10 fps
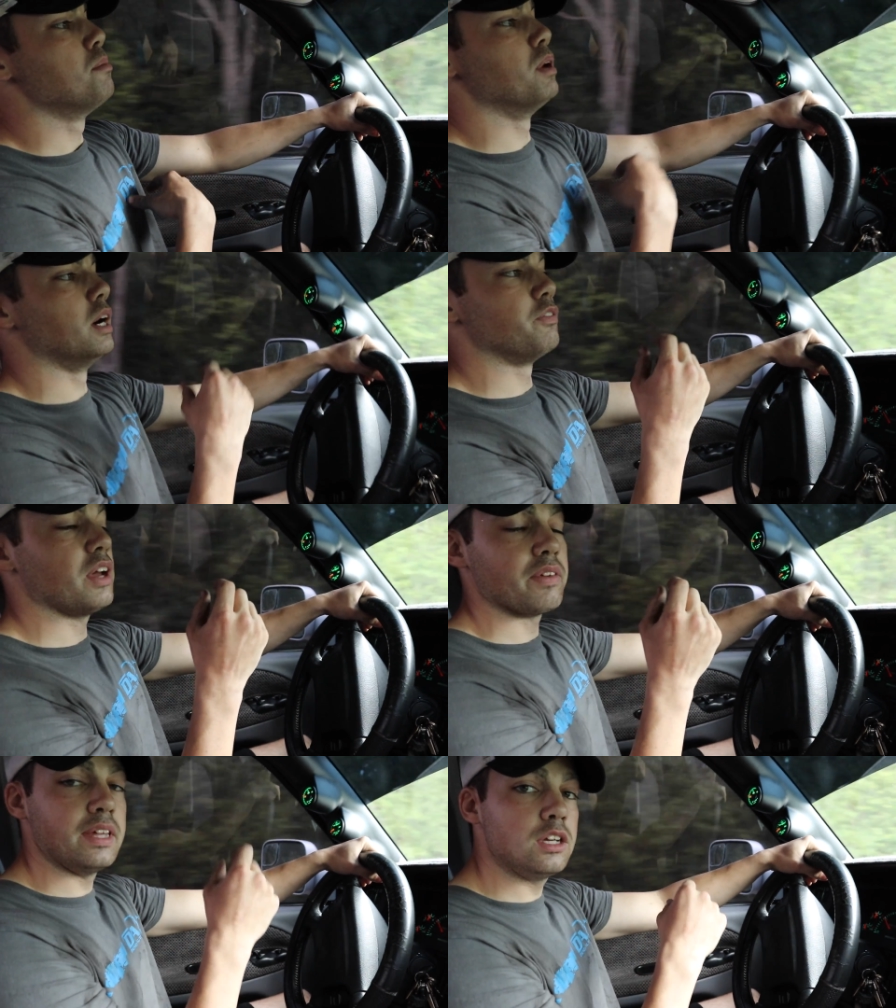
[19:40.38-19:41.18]
But if you
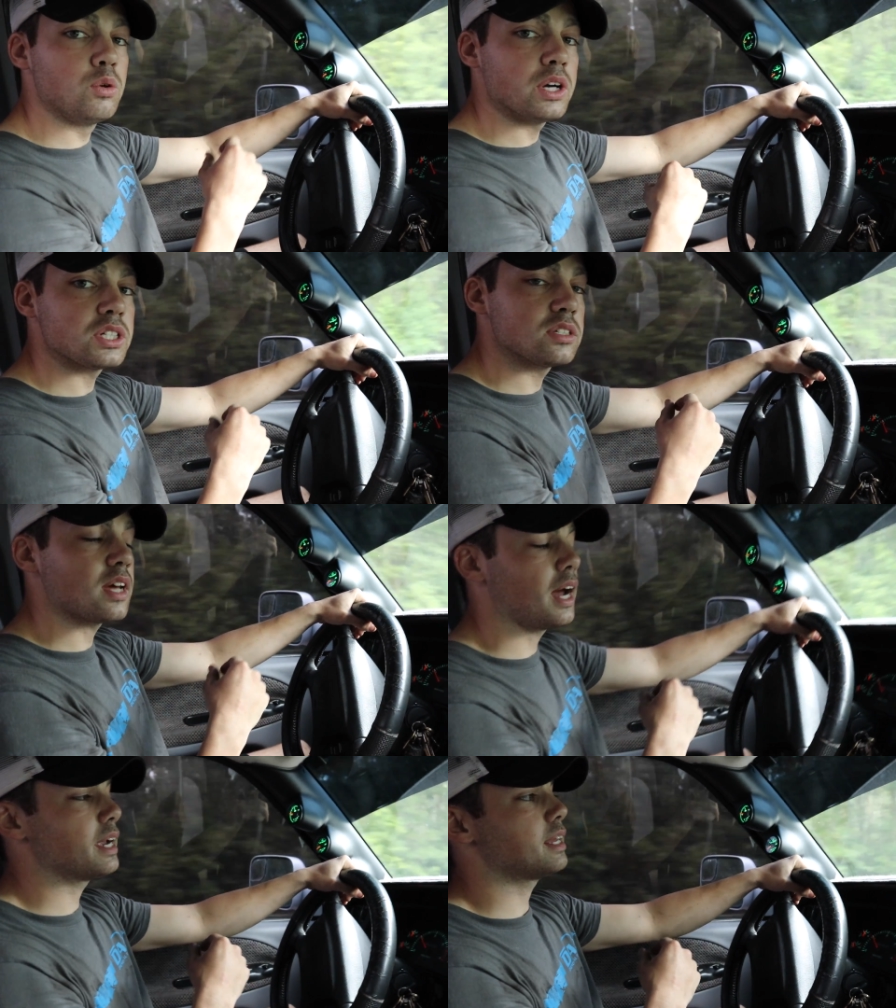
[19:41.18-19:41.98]
have any questions
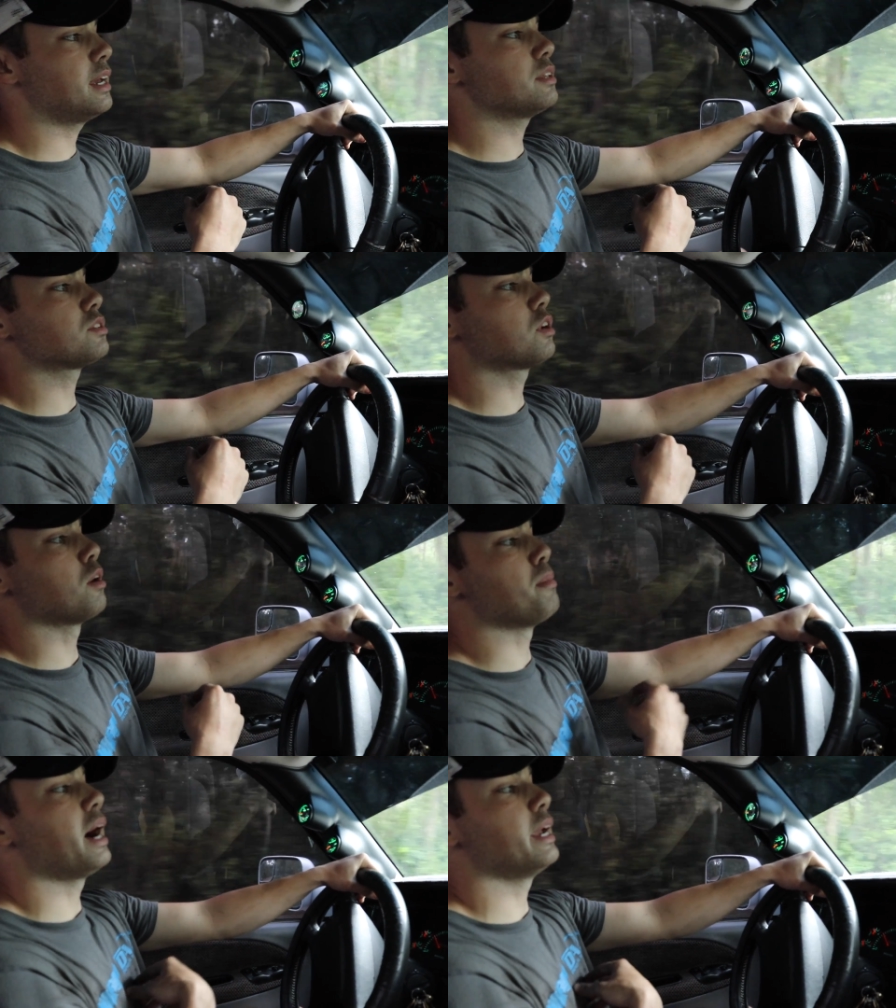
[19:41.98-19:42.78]
that I can answer
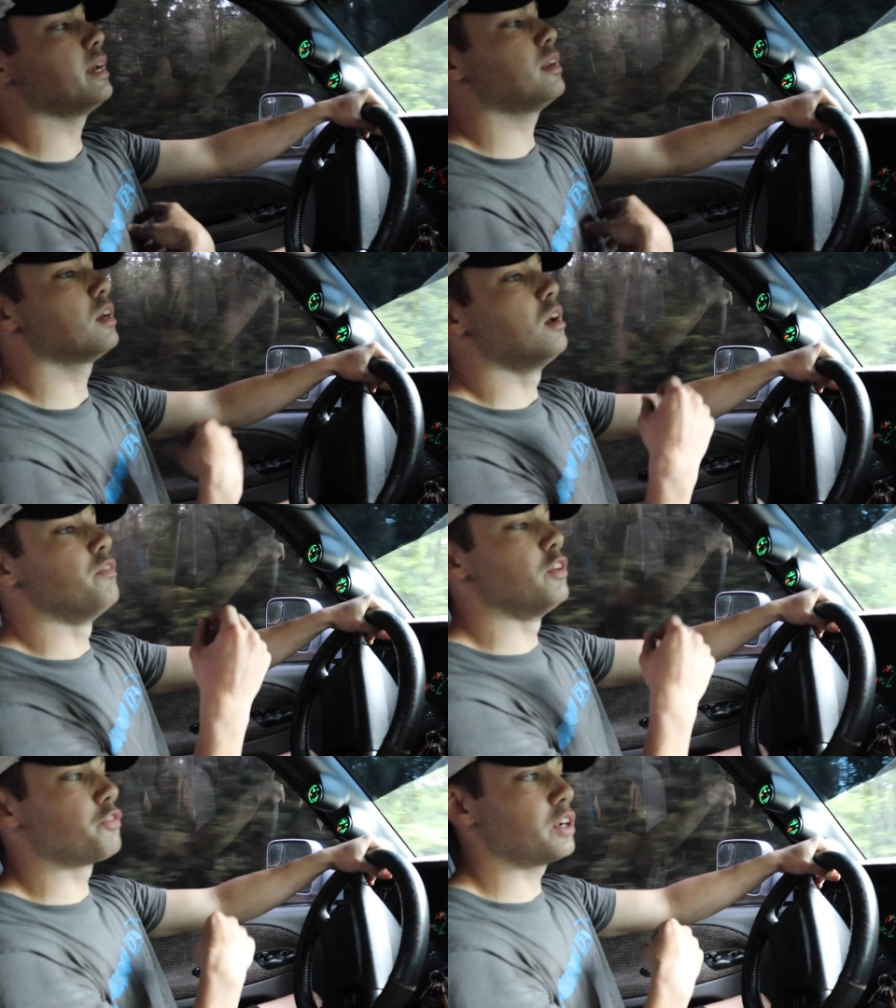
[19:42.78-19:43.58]
on my
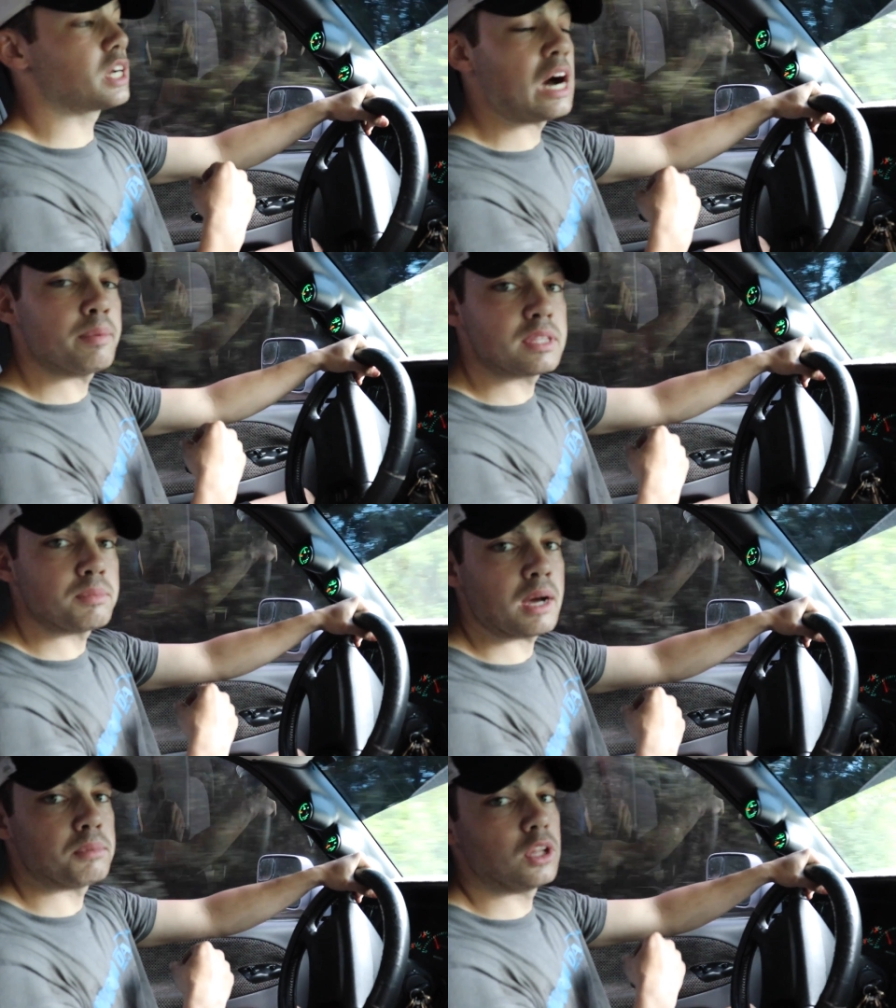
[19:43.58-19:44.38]
end, feel free to comment them
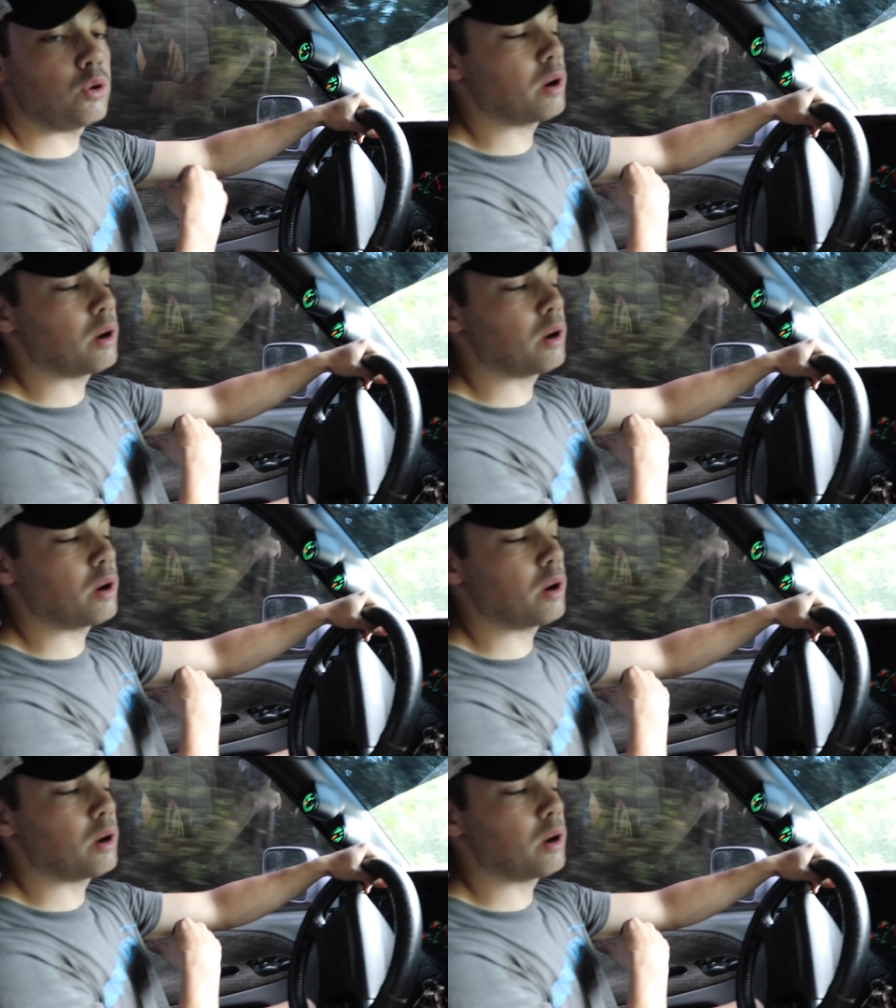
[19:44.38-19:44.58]
down below.